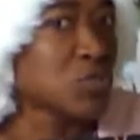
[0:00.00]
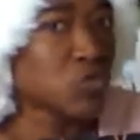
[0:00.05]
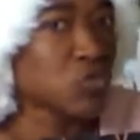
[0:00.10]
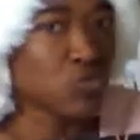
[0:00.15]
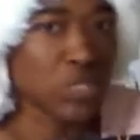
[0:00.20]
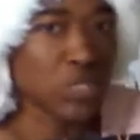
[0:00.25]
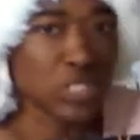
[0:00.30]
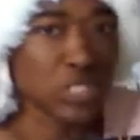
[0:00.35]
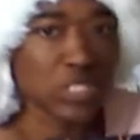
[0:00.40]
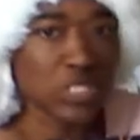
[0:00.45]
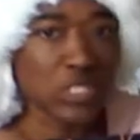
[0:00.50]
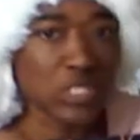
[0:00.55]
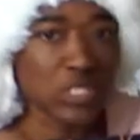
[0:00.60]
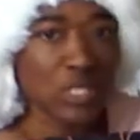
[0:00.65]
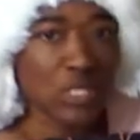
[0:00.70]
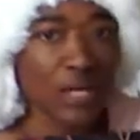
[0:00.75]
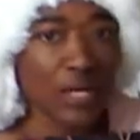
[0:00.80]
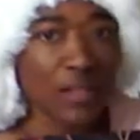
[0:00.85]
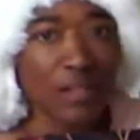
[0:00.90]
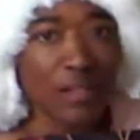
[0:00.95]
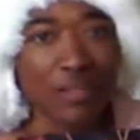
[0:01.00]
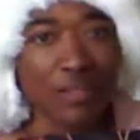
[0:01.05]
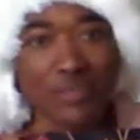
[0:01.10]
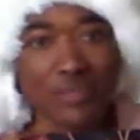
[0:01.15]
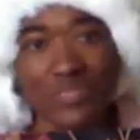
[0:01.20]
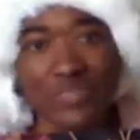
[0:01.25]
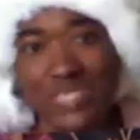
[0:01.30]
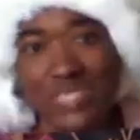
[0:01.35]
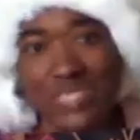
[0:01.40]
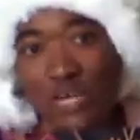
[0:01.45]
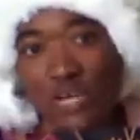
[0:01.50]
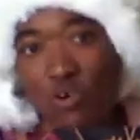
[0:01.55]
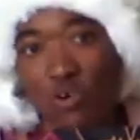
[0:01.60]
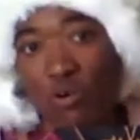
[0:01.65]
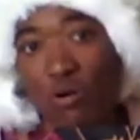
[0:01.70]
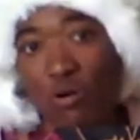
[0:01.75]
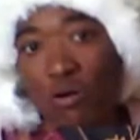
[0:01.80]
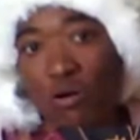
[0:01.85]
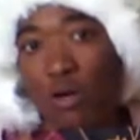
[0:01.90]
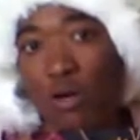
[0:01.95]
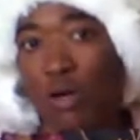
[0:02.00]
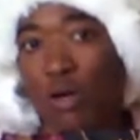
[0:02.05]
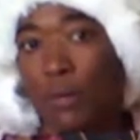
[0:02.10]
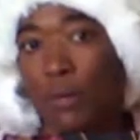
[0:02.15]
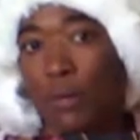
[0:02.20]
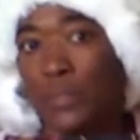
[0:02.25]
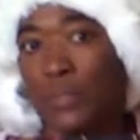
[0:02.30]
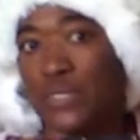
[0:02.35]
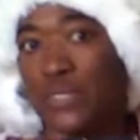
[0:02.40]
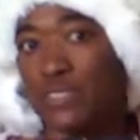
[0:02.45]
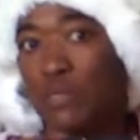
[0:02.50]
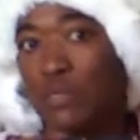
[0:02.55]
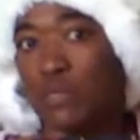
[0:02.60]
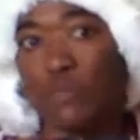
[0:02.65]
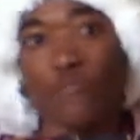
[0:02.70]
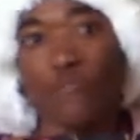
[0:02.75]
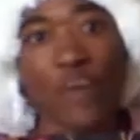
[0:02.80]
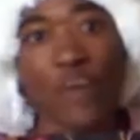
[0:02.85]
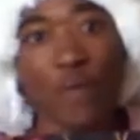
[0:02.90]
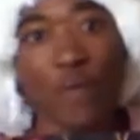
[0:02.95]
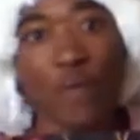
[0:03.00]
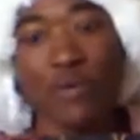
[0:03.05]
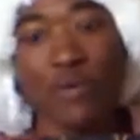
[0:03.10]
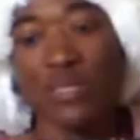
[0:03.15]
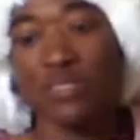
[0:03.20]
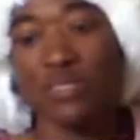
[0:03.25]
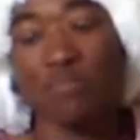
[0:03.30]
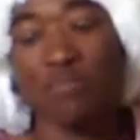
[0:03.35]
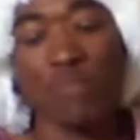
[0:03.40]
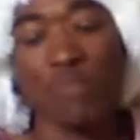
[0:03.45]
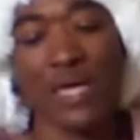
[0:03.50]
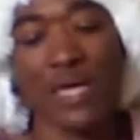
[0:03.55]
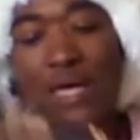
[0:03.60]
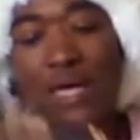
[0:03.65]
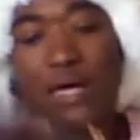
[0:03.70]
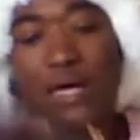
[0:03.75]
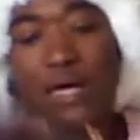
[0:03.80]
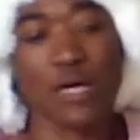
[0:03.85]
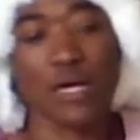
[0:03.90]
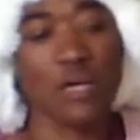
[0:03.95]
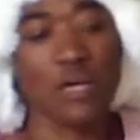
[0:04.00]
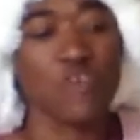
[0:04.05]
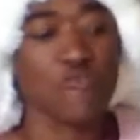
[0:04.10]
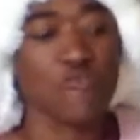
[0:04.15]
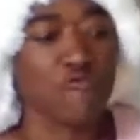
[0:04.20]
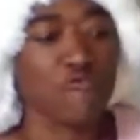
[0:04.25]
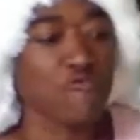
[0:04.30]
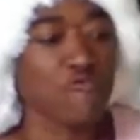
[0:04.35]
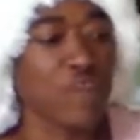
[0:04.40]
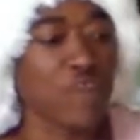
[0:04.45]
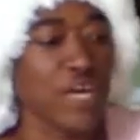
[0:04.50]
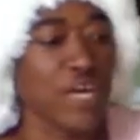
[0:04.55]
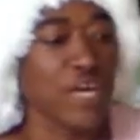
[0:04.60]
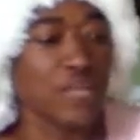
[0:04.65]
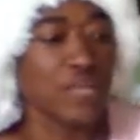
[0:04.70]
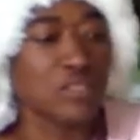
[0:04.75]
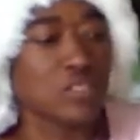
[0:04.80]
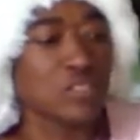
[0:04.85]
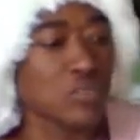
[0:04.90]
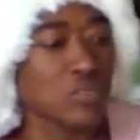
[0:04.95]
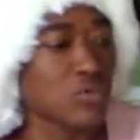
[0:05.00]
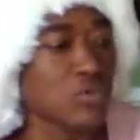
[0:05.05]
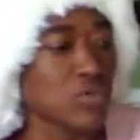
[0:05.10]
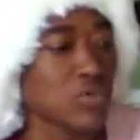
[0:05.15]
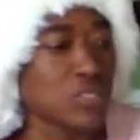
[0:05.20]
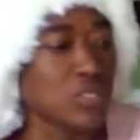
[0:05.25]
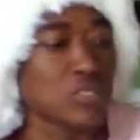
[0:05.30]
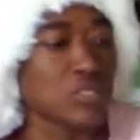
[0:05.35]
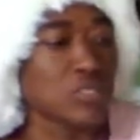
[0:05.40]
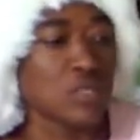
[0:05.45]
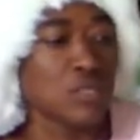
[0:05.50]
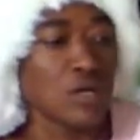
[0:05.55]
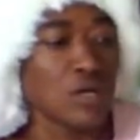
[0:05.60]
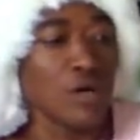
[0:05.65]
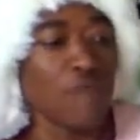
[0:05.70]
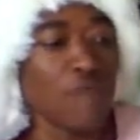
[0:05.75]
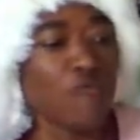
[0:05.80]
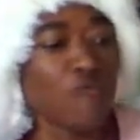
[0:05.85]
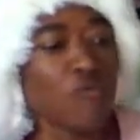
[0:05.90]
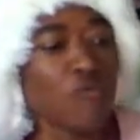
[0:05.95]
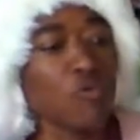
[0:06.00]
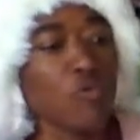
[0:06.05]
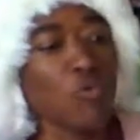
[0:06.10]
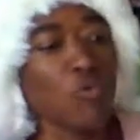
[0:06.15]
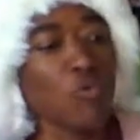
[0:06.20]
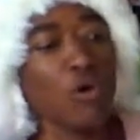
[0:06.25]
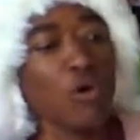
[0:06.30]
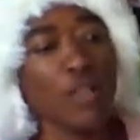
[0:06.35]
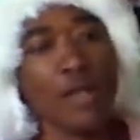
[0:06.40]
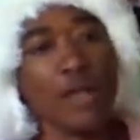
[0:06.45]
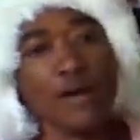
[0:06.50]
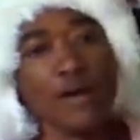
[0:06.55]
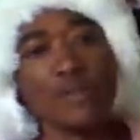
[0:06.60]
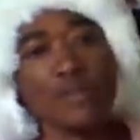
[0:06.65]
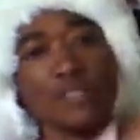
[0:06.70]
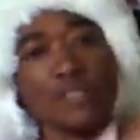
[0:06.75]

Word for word: traditional decor. But fabrics make a great source for wall art.